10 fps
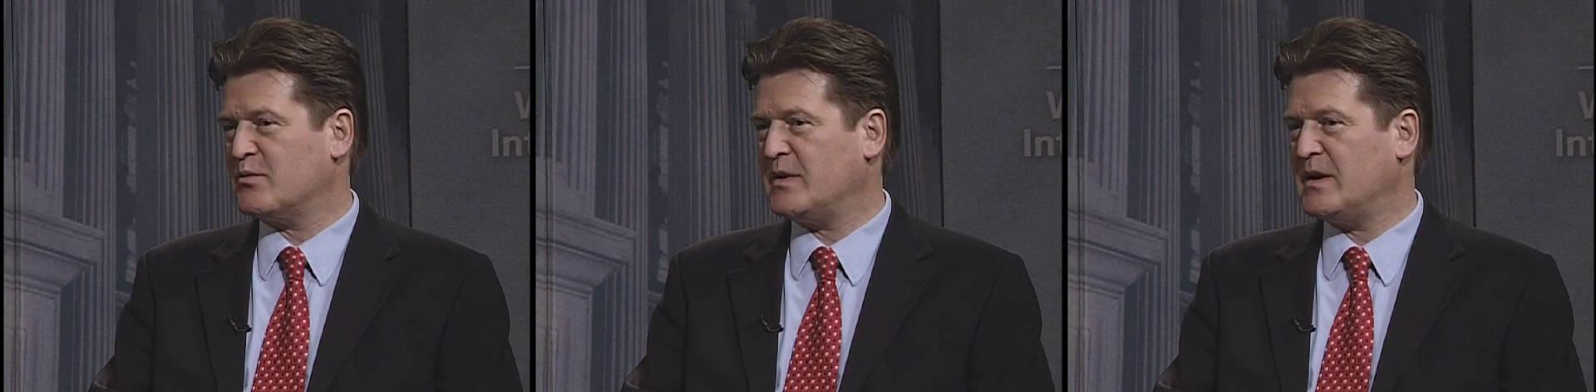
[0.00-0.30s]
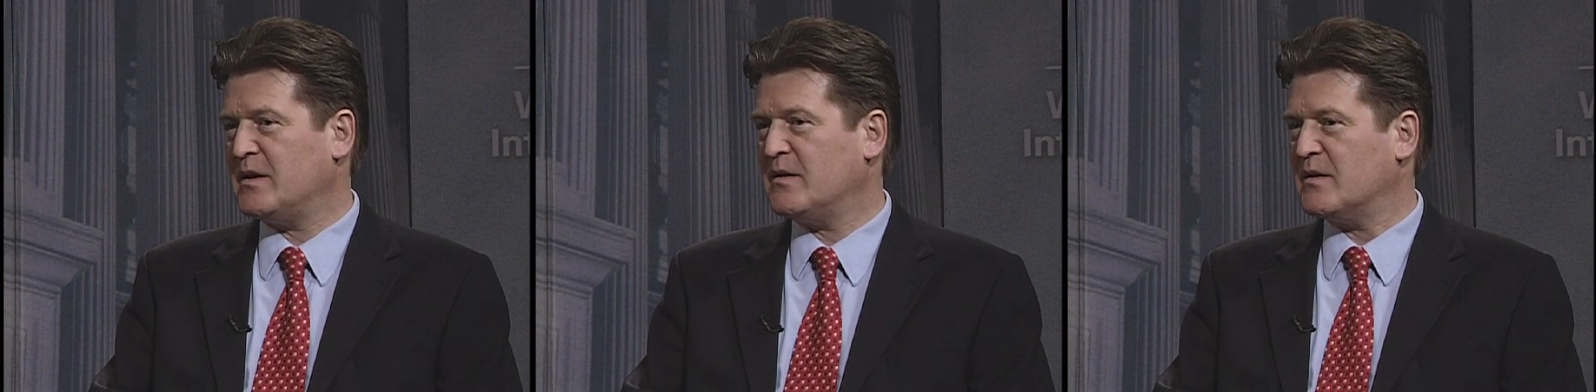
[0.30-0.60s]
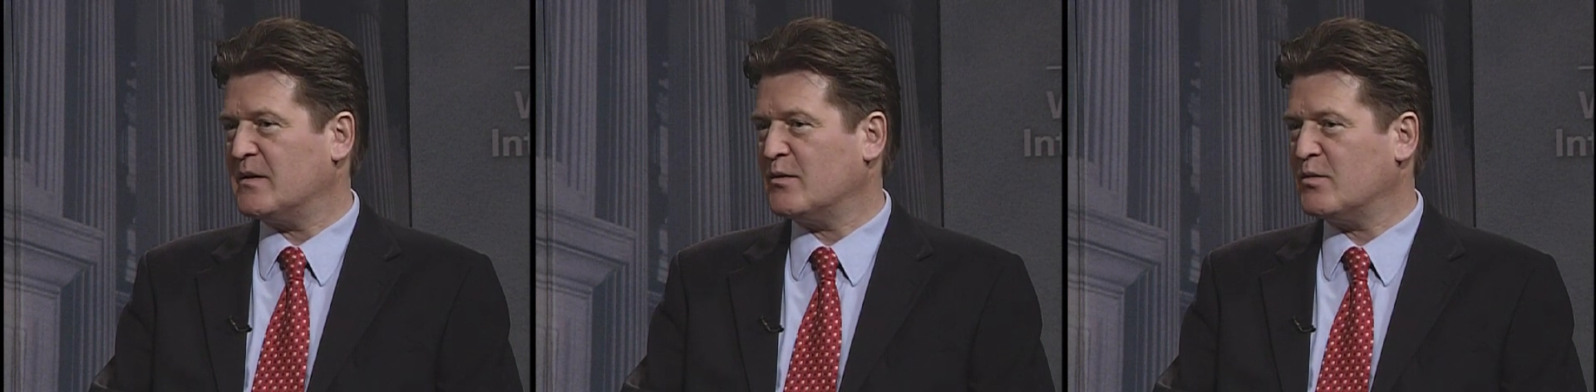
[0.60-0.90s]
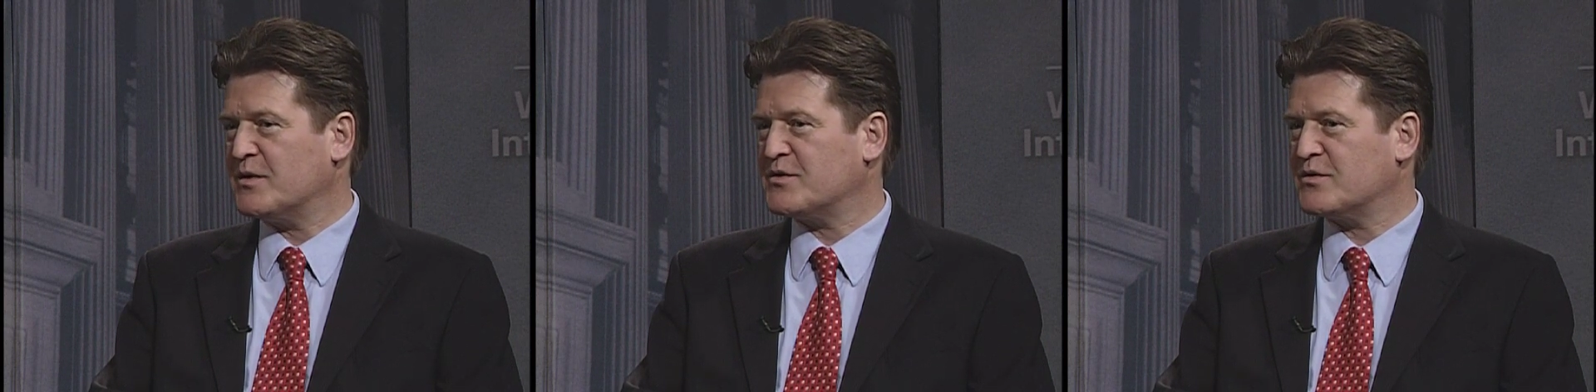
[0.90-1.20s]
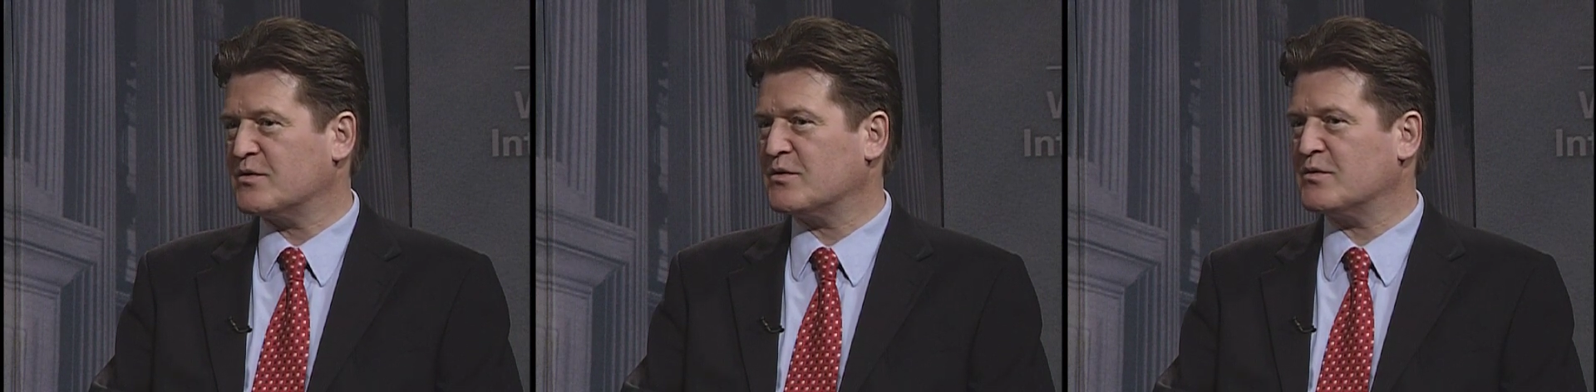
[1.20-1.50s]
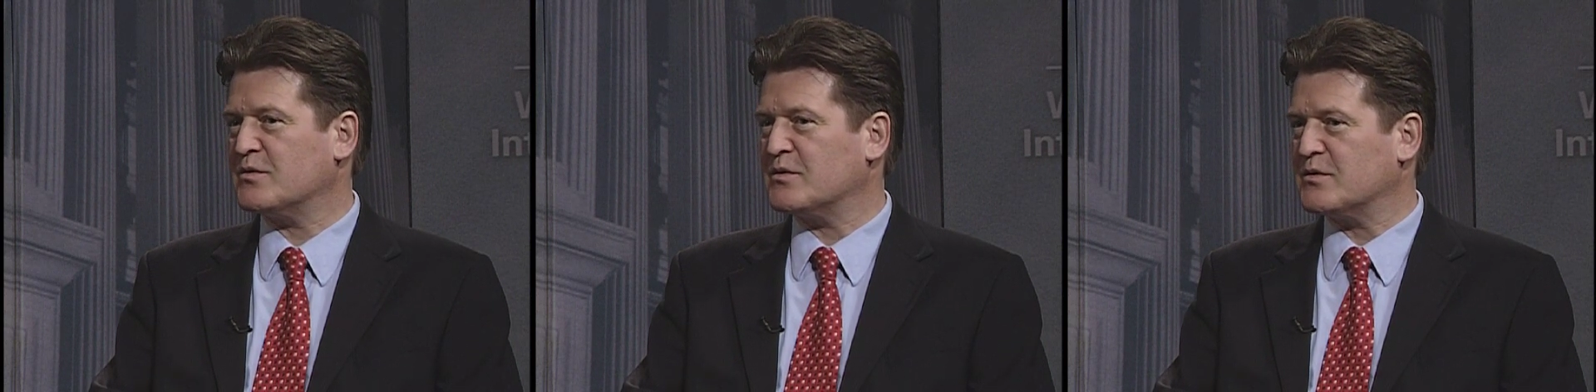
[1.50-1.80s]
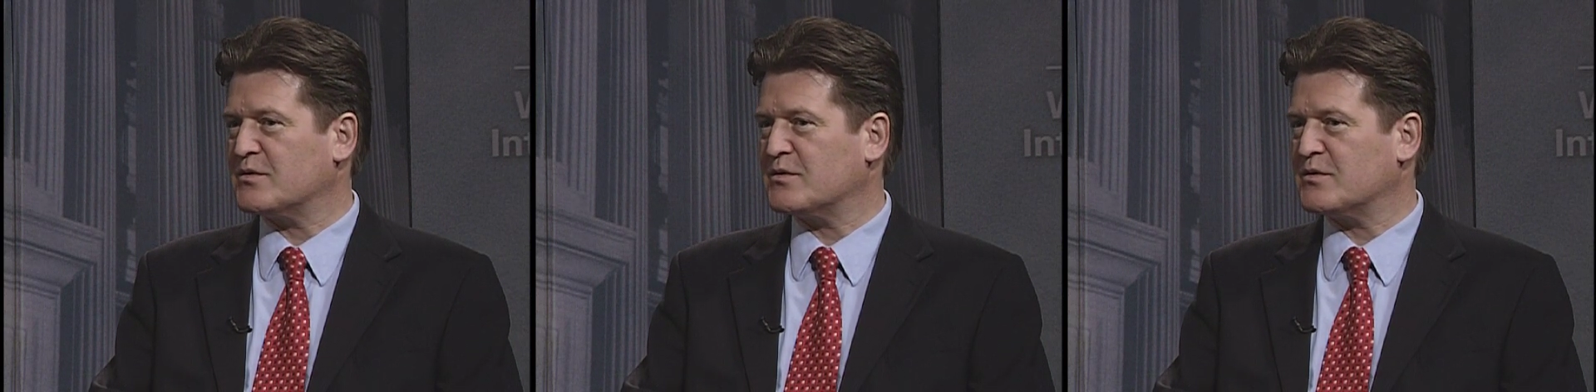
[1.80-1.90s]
we want to